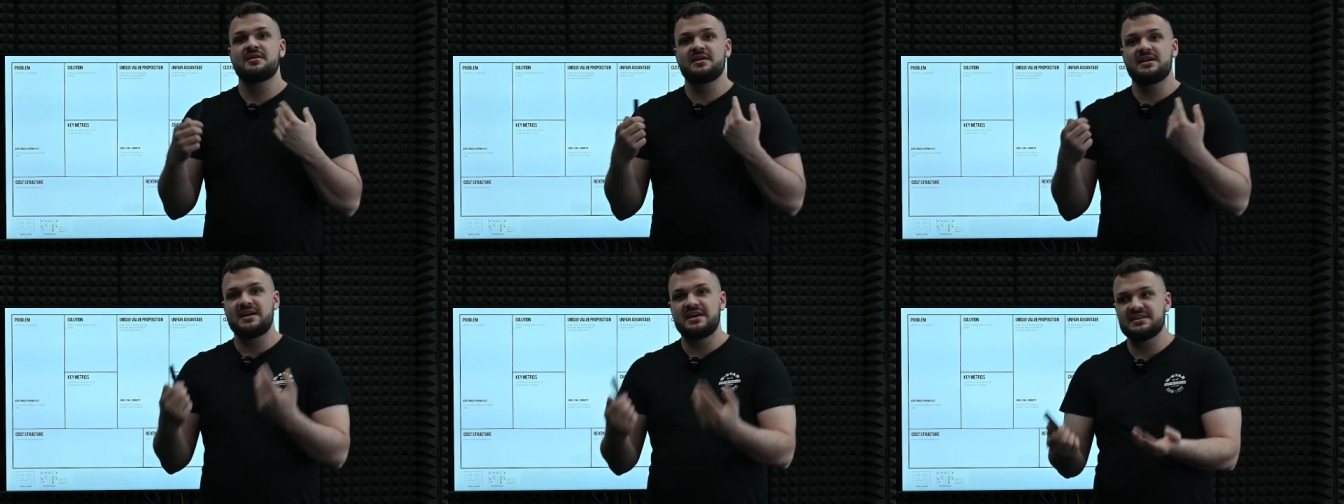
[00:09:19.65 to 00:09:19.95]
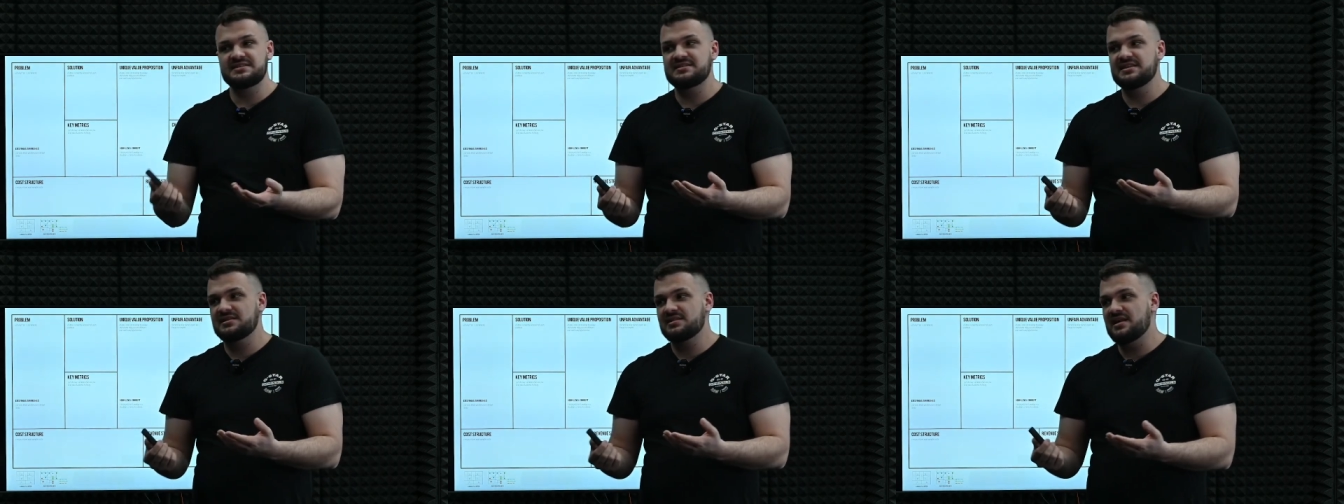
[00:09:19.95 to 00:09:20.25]
is
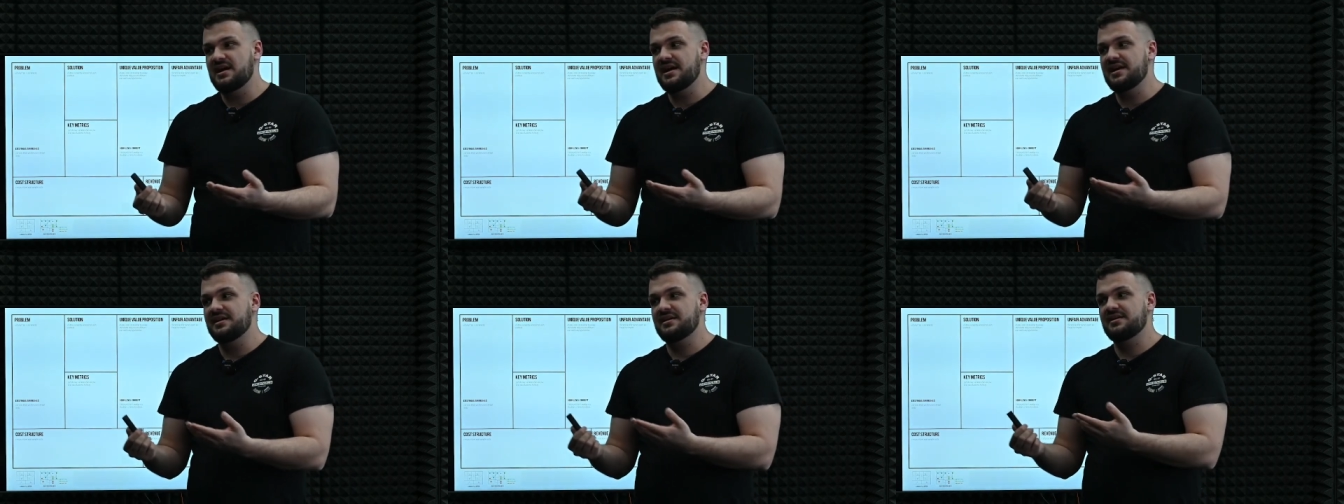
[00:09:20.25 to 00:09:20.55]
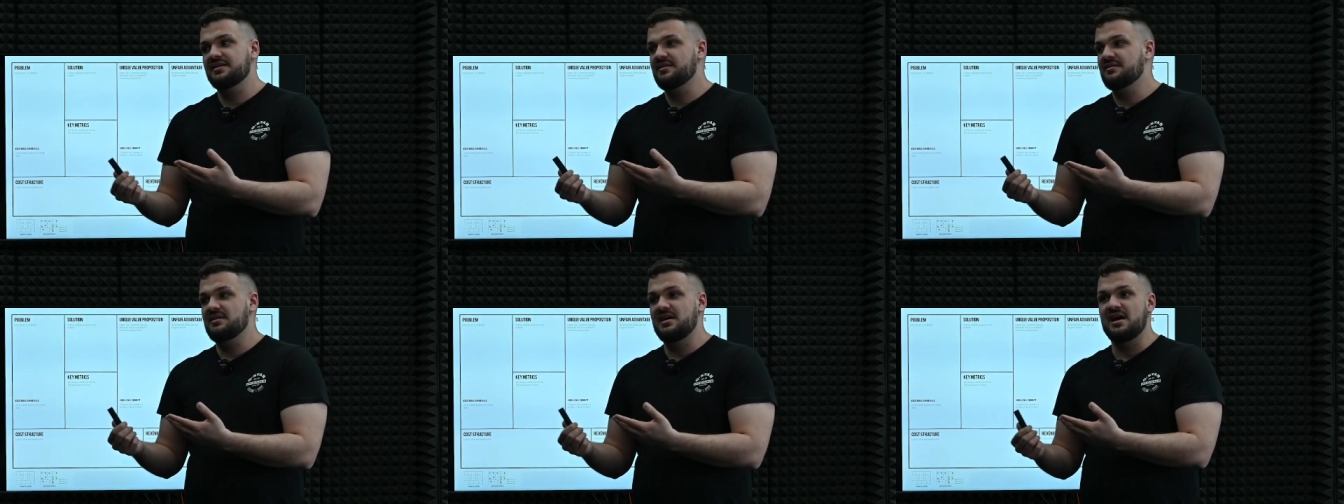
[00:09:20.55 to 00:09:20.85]
it like
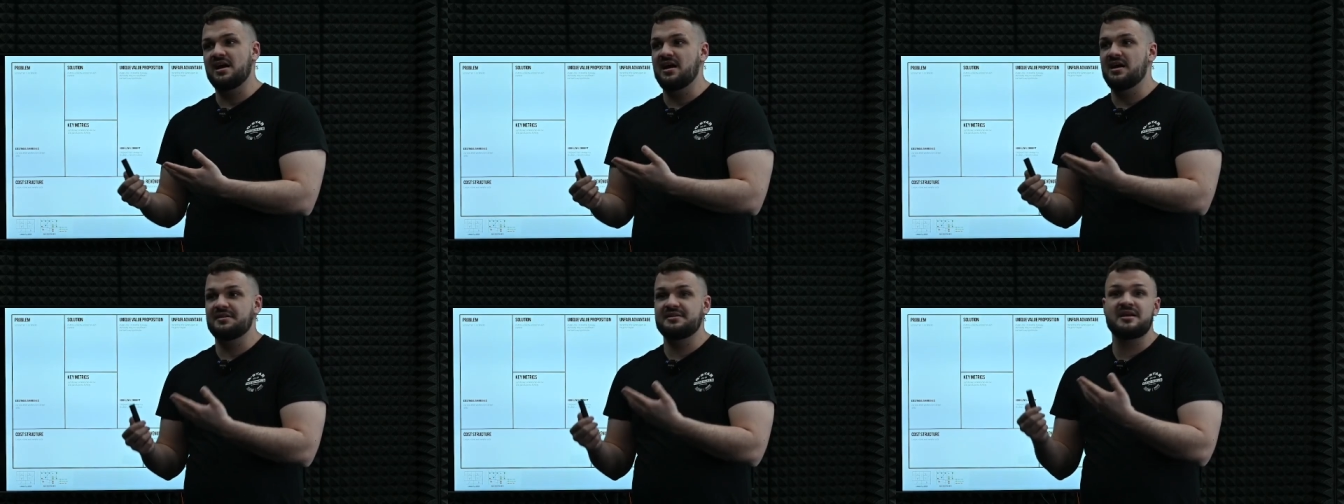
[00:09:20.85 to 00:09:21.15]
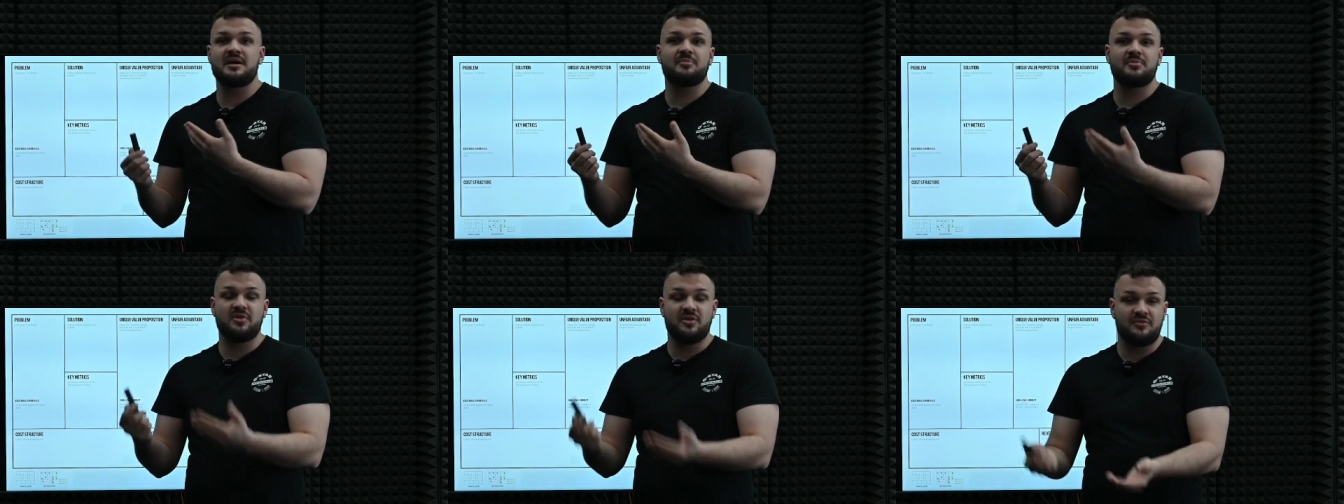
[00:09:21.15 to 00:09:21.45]

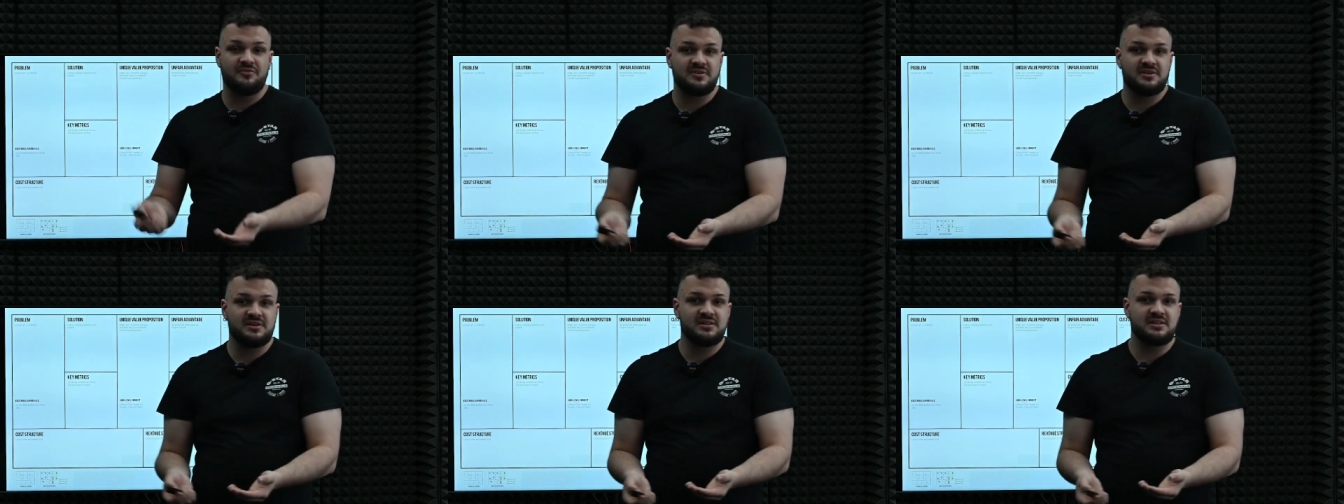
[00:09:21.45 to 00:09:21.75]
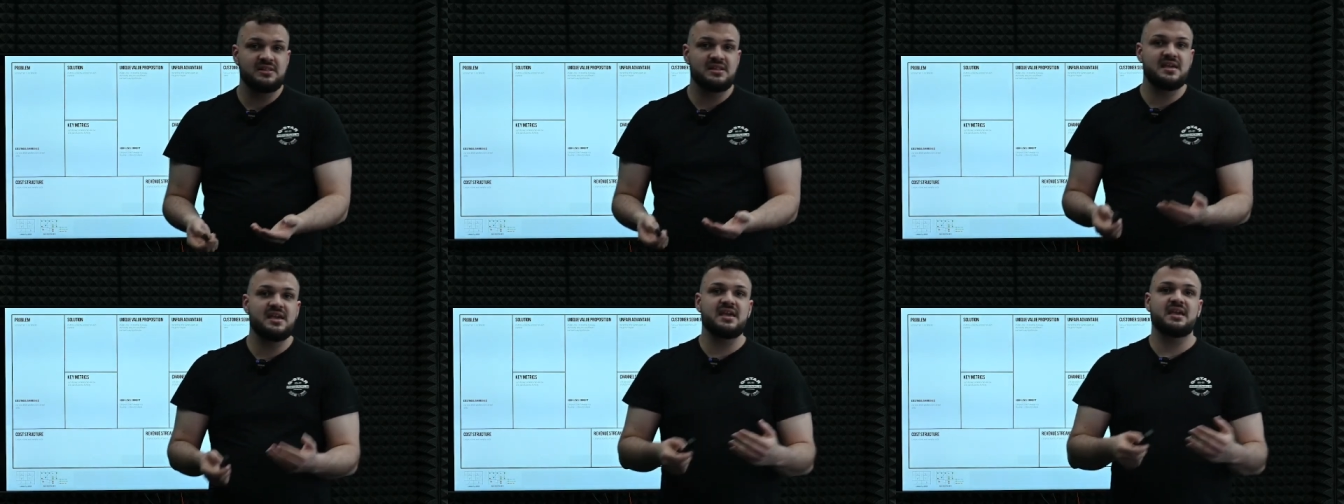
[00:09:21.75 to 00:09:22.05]
number of
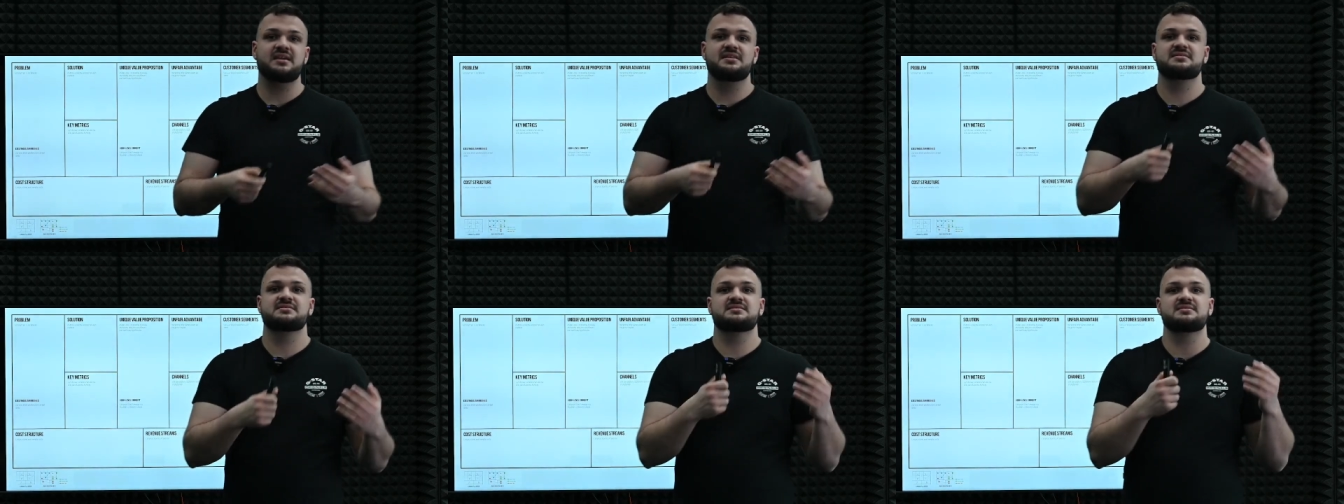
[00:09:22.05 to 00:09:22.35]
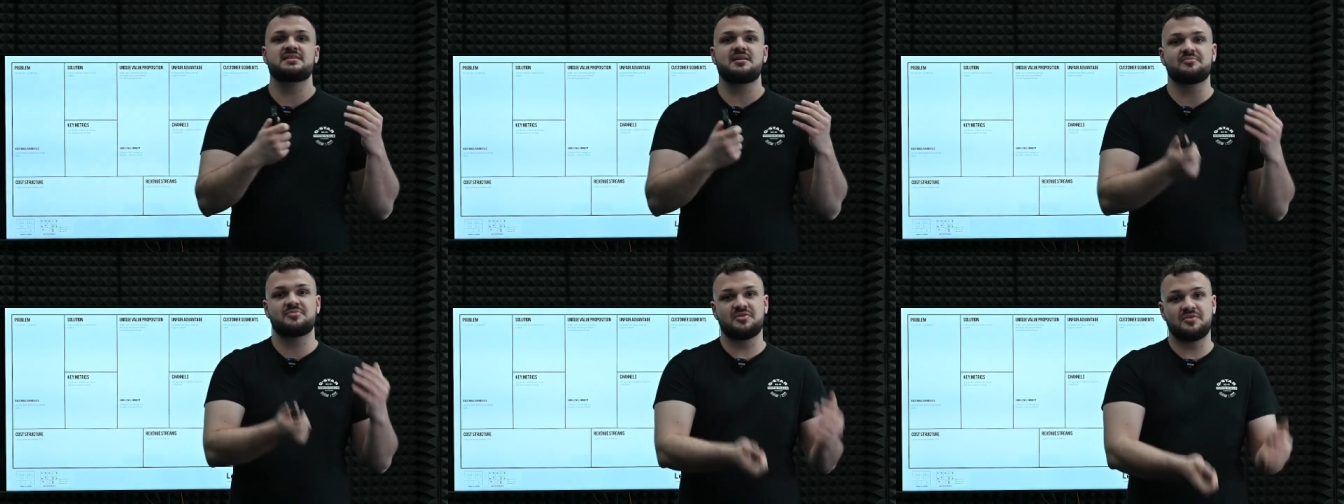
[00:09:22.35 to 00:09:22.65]
clicks,
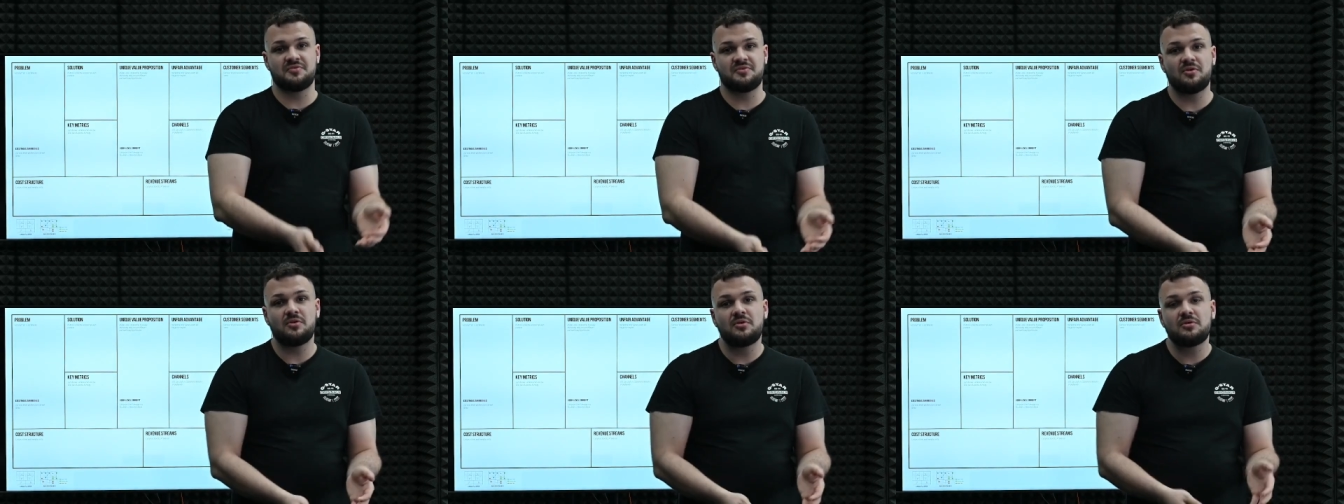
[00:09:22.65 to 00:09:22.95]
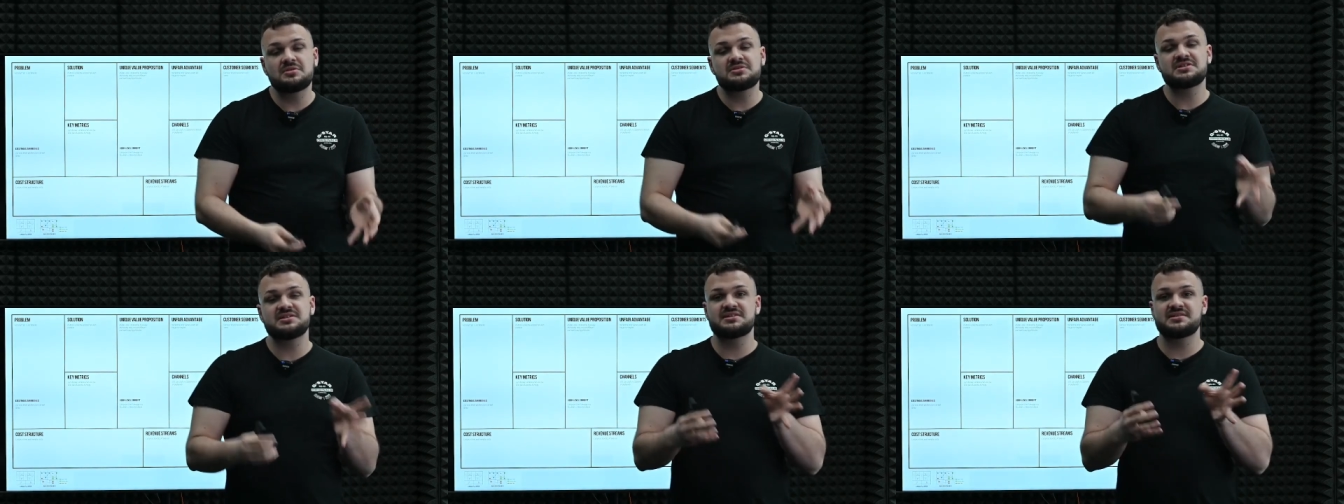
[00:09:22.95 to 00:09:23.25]
number of
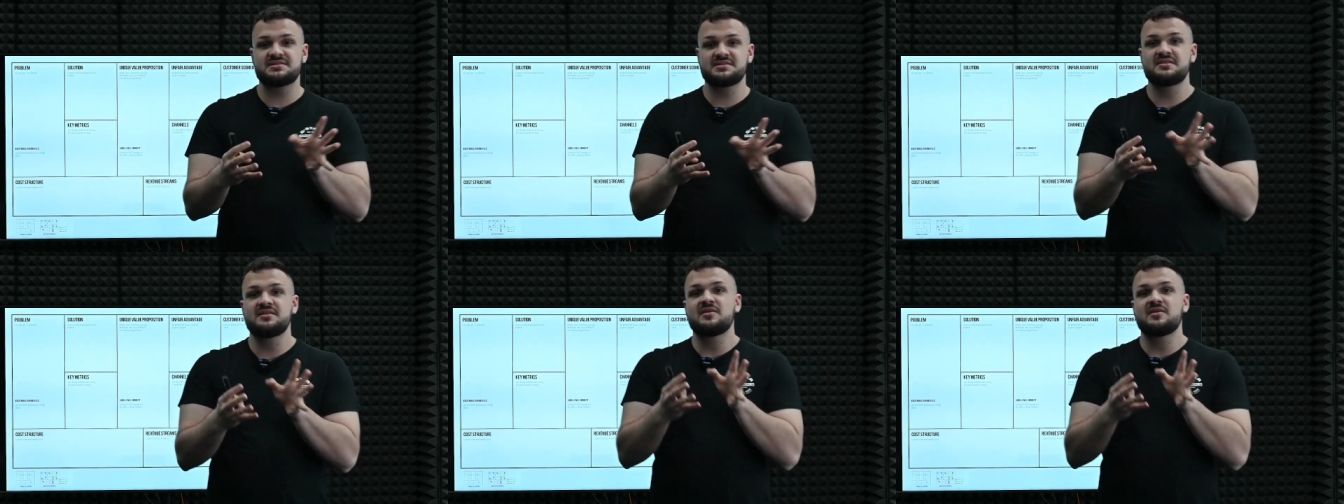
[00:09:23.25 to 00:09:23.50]
orders?